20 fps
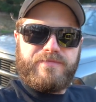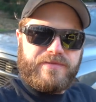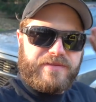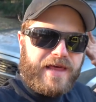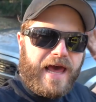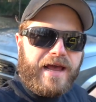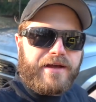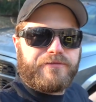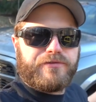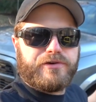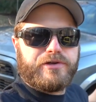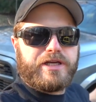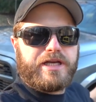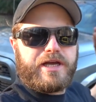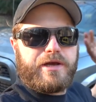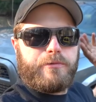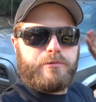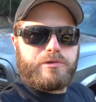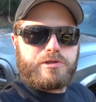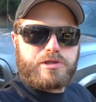
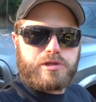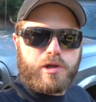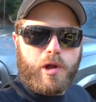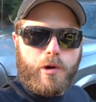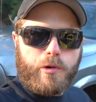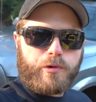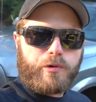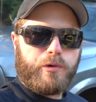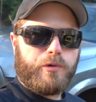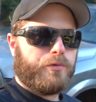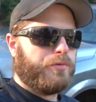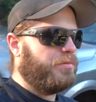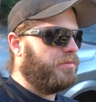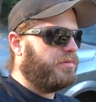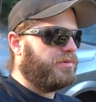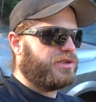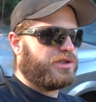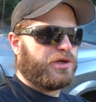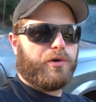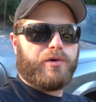thankfully it was local. It
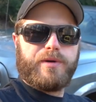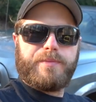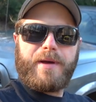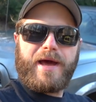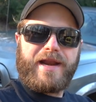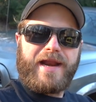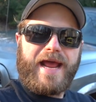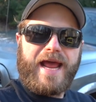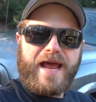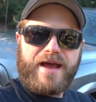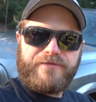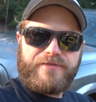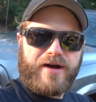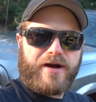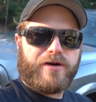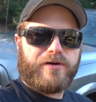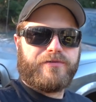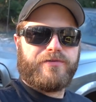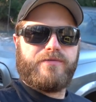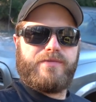was only about a half
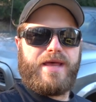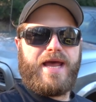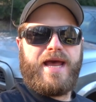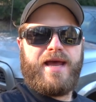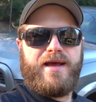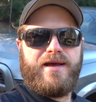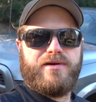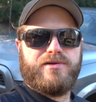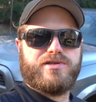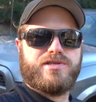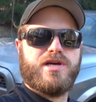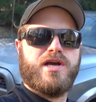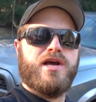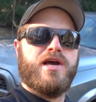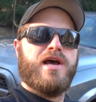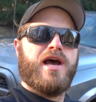hour from the house.